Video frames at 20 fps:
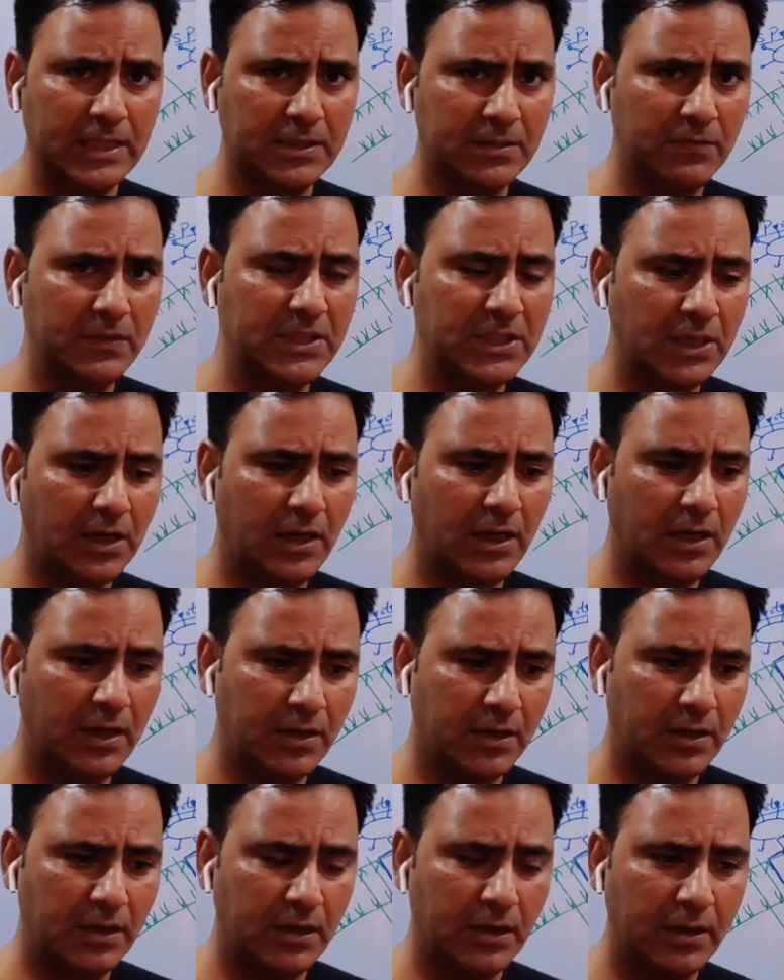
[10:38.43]
which are
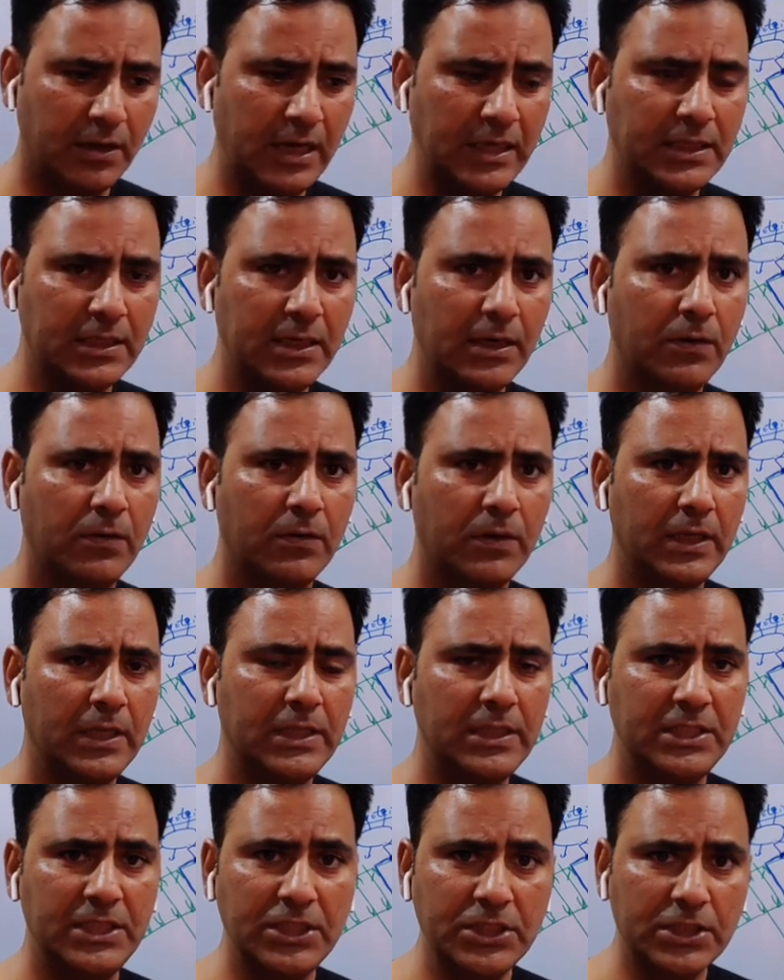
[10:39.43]
right now
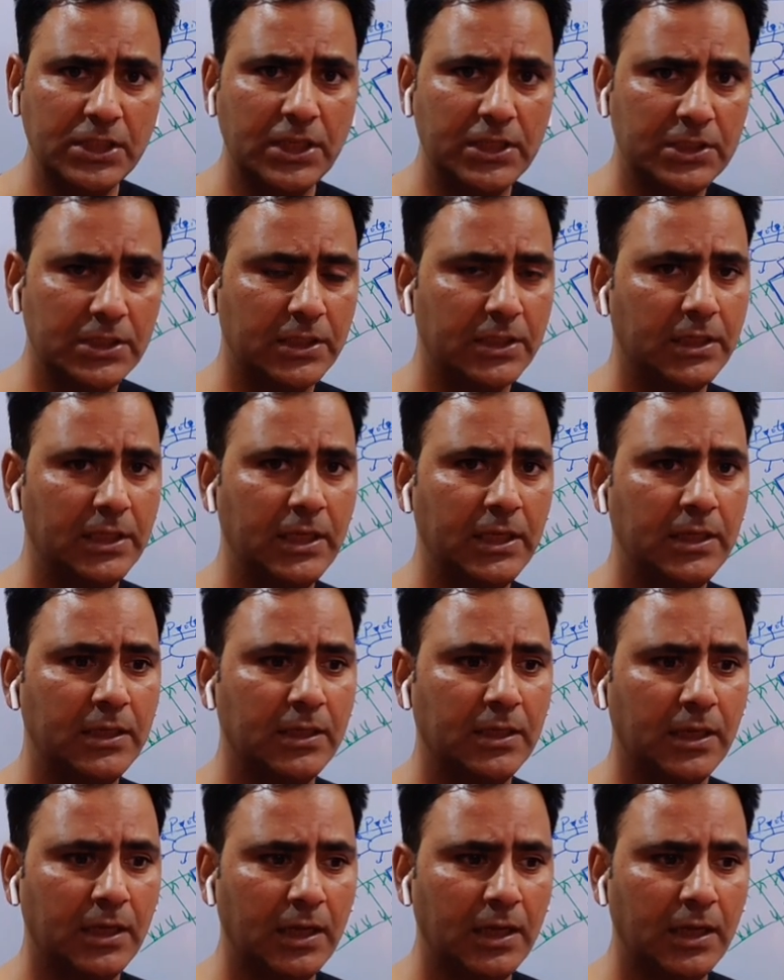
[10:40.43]
in discussion in